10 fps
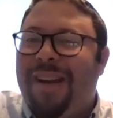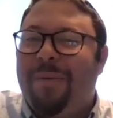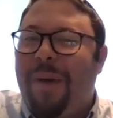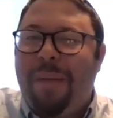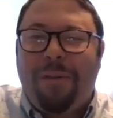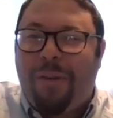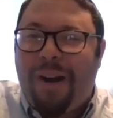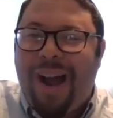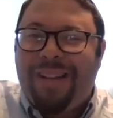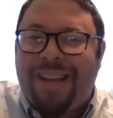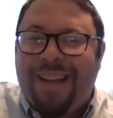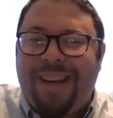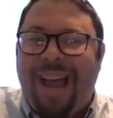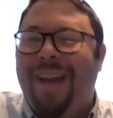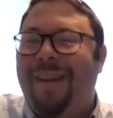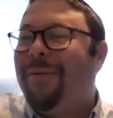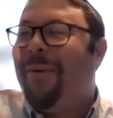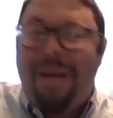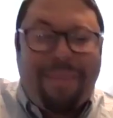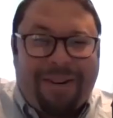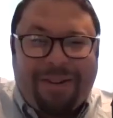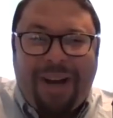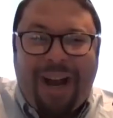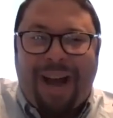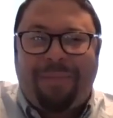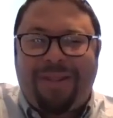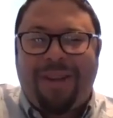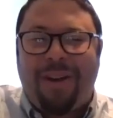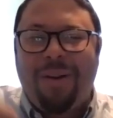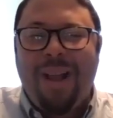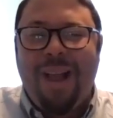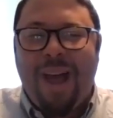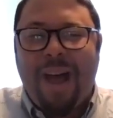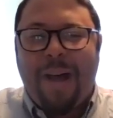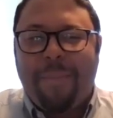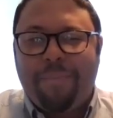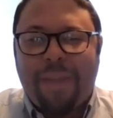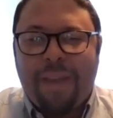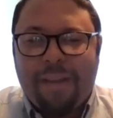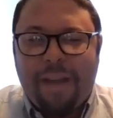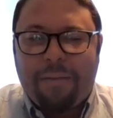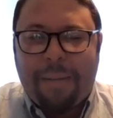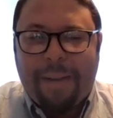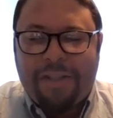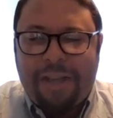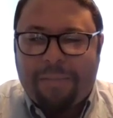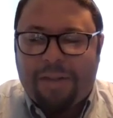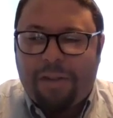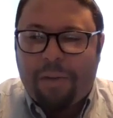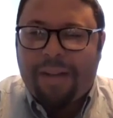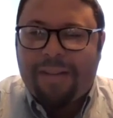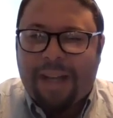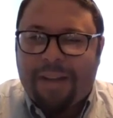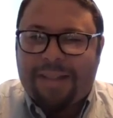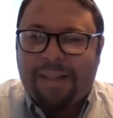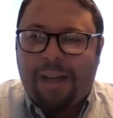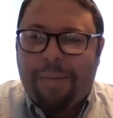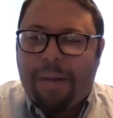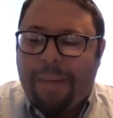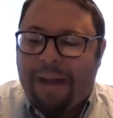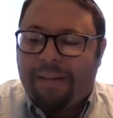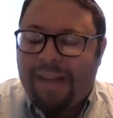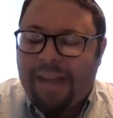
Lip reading: did it way before I did, and a way better job. So, Rabbi Leshem, so do you want to tell us a little bit about